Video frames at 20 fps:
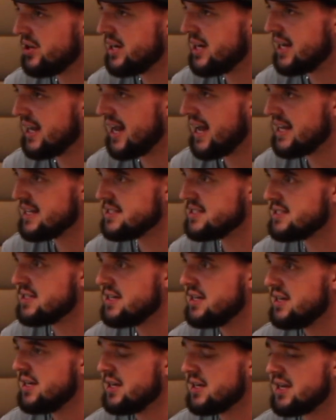cleaning as
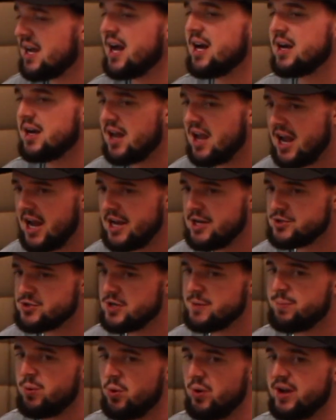kind of
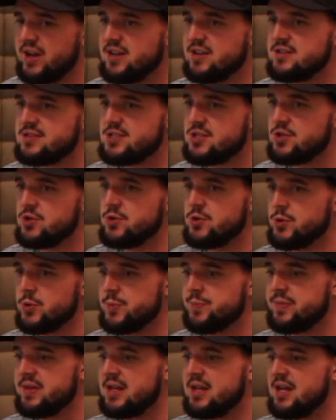entry point to